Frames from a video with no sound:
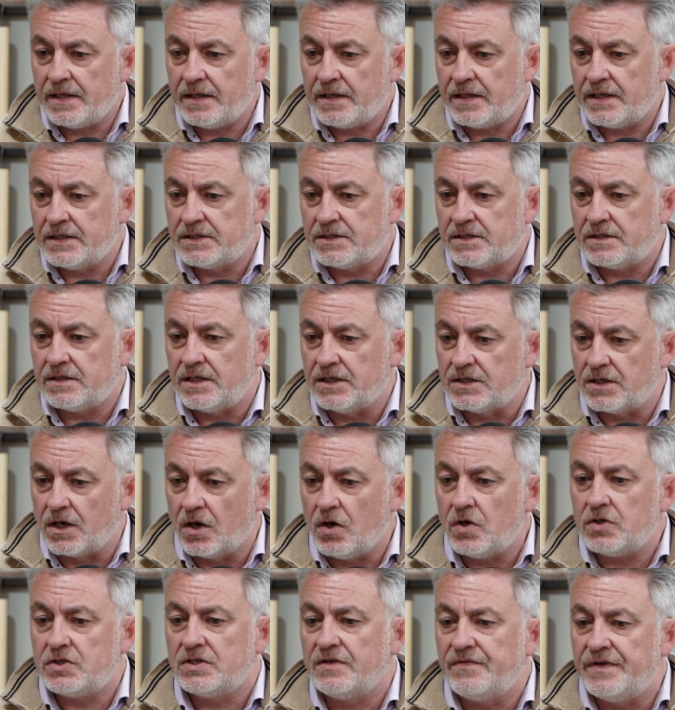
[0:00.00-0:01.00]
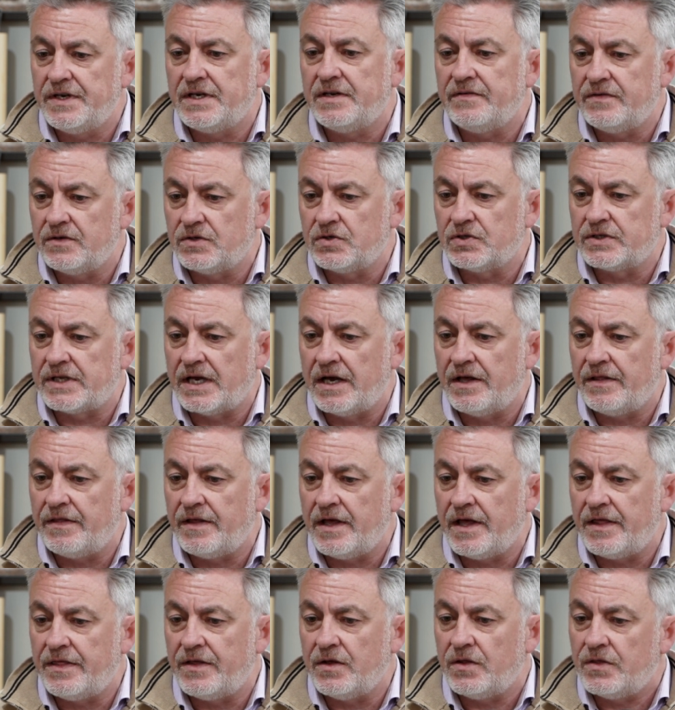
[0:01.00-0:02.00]
there's there's lots of individuals out
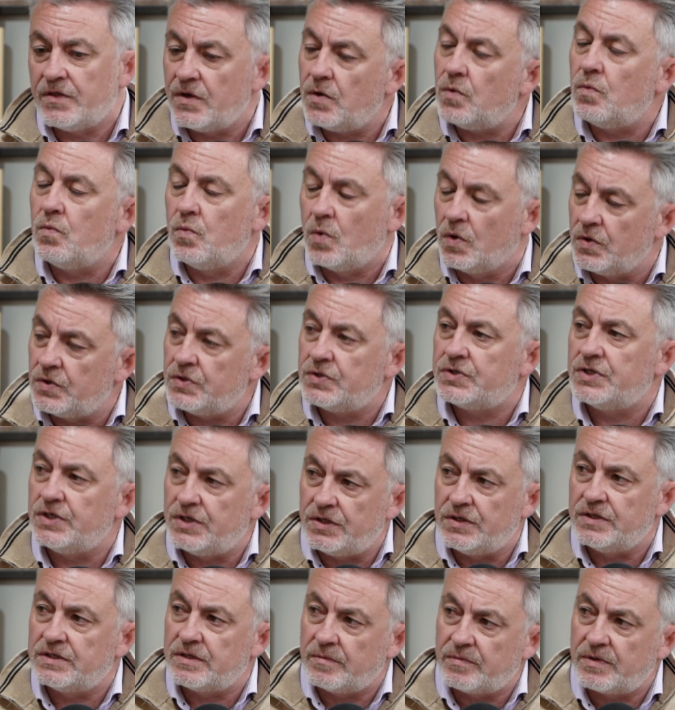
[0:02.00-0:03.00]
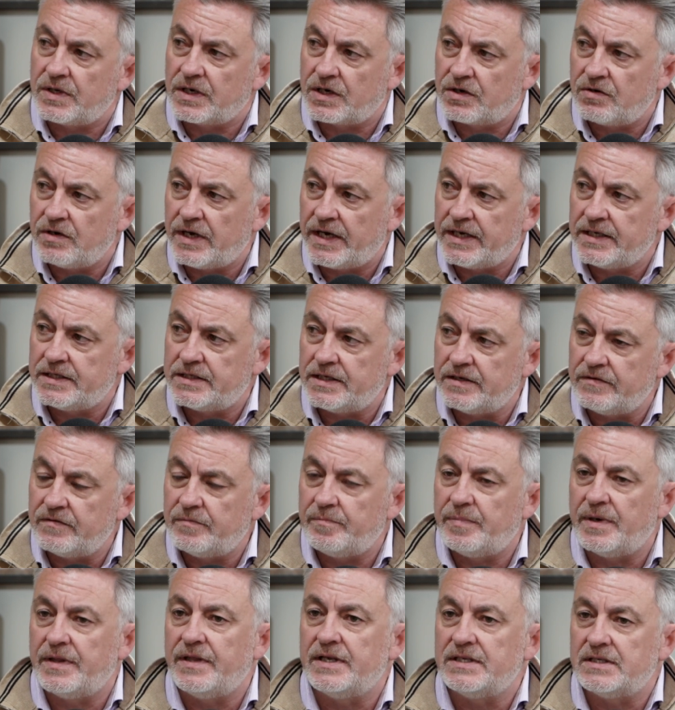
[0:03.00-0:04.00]
there that, that want to do something creative,
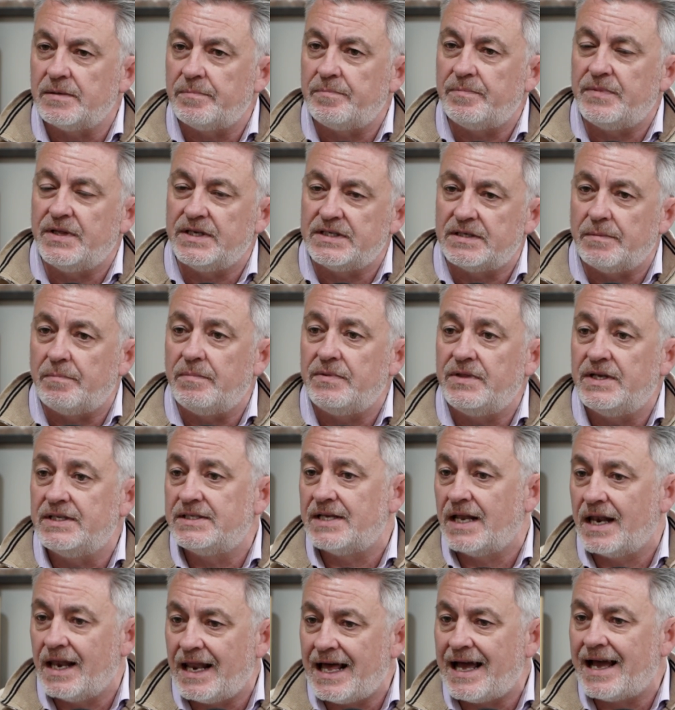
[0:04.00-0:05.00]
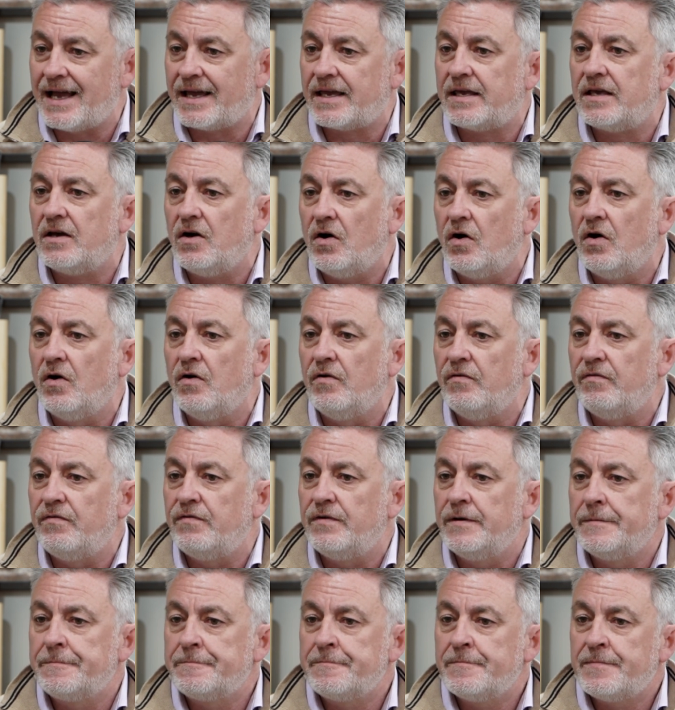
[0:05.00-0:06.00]
mm-hmm. but there's a there's a there's a lack
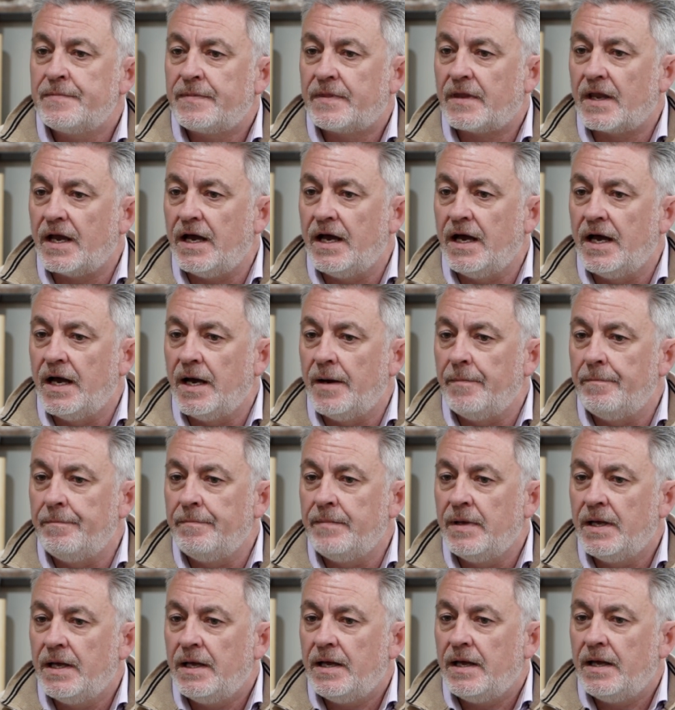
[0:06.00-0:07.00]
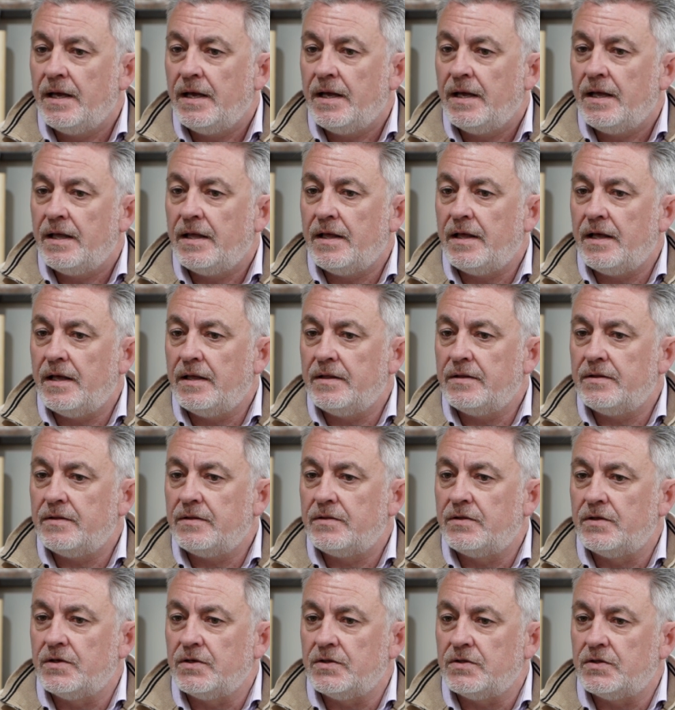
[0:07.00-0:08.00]
of um,
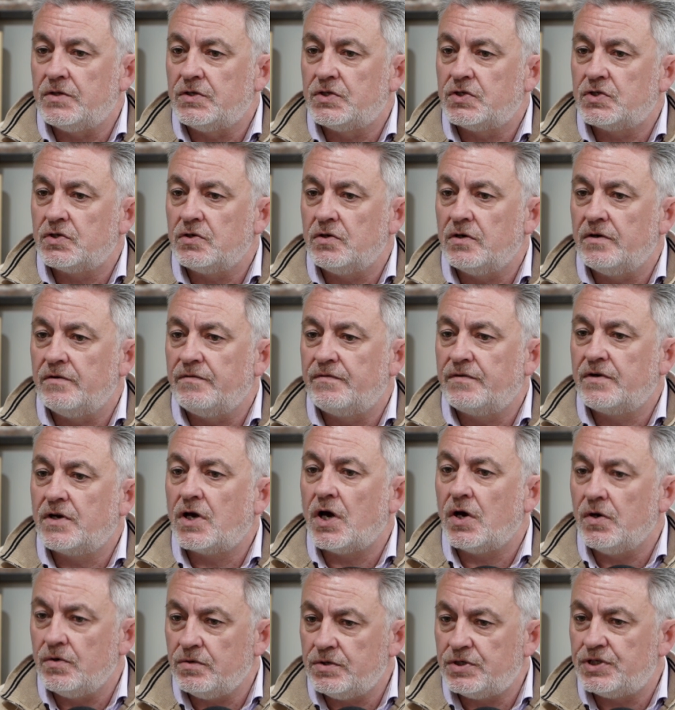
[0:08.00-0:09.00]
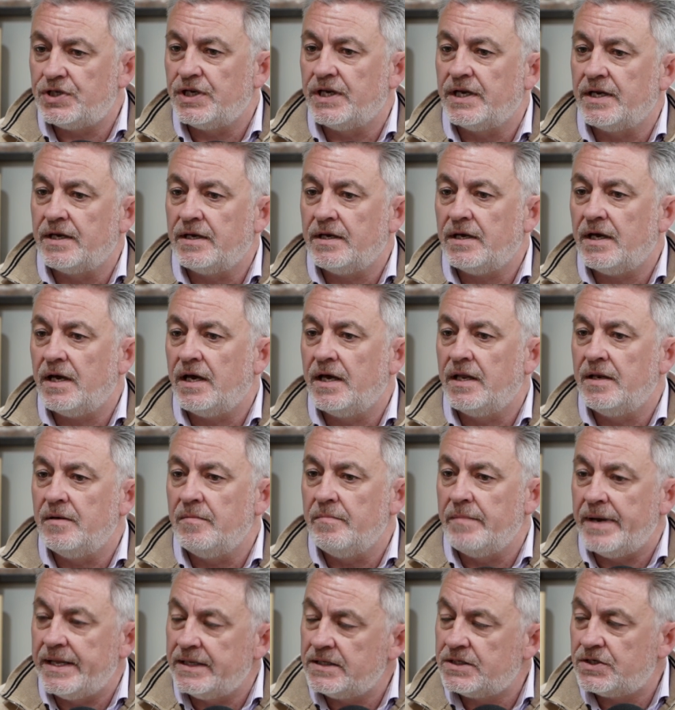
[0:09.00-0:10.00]
the, the sort of coaching
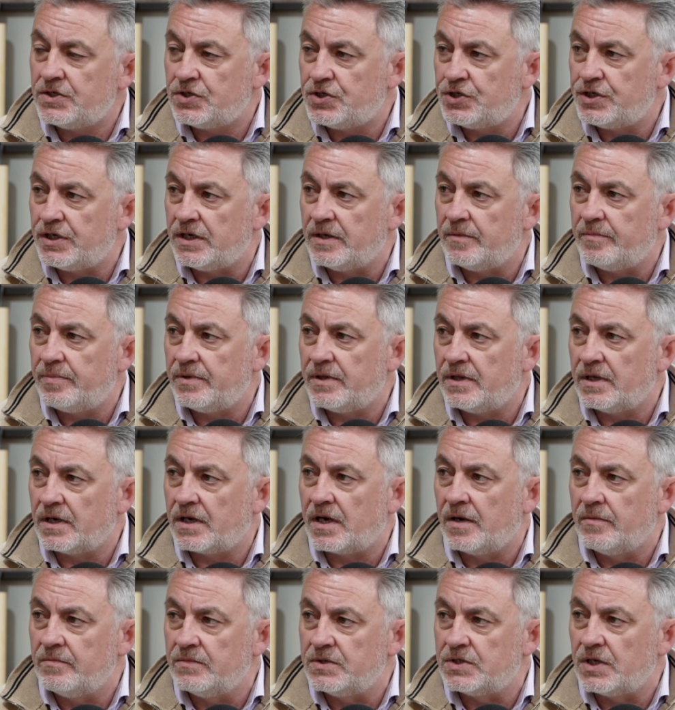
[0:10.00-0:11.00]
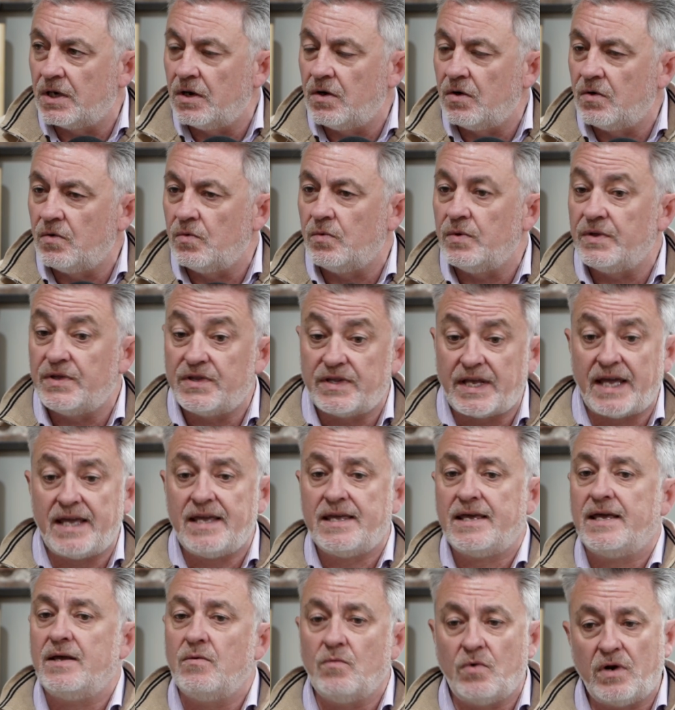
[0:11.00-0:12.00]
and mentorship that comes along with
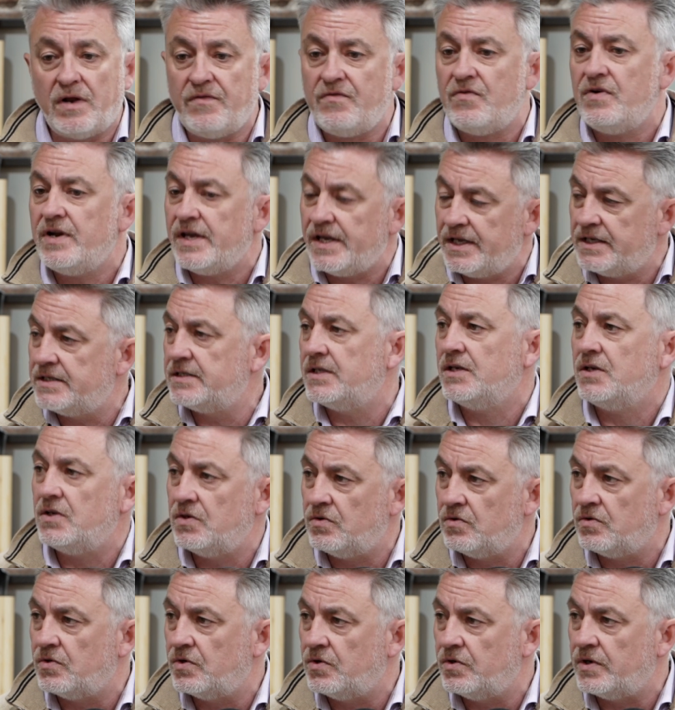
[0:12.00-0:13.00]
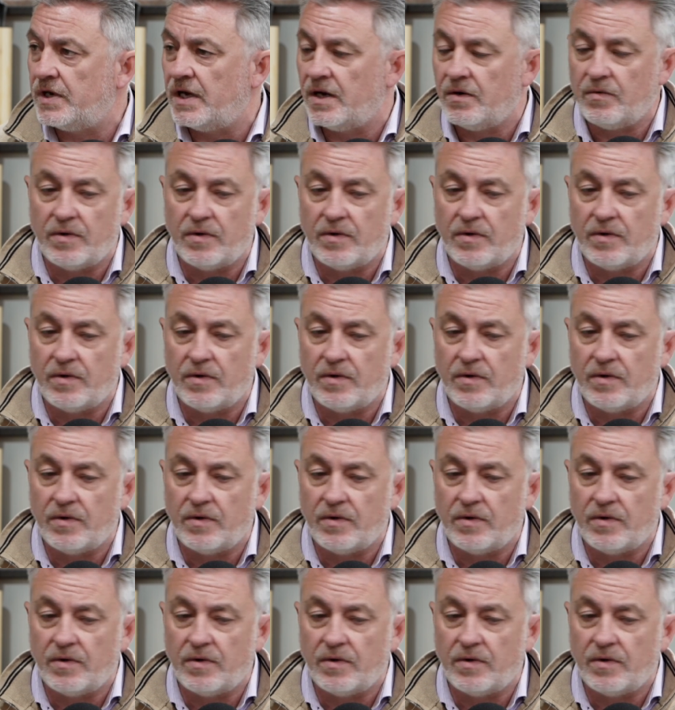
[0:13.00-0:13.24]
taking whatever it is that you're good